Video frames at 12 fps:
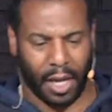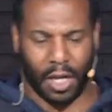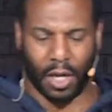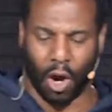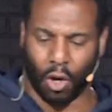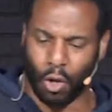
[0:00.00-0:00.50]

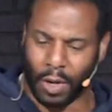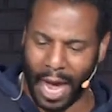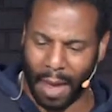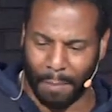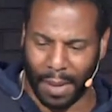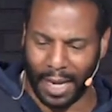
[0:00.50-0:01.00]
You know, you
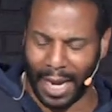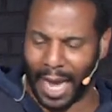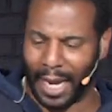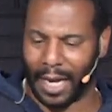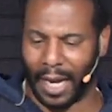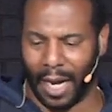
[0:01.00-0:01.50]
can't be
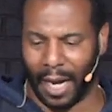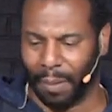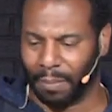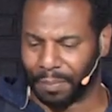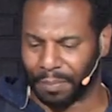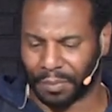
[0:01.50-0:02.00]
like
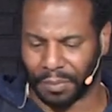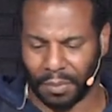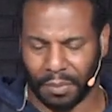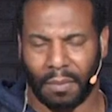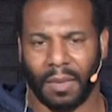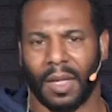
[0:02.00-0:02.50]

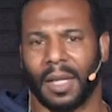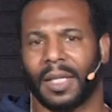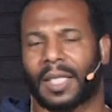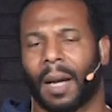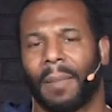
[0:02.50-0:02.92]
some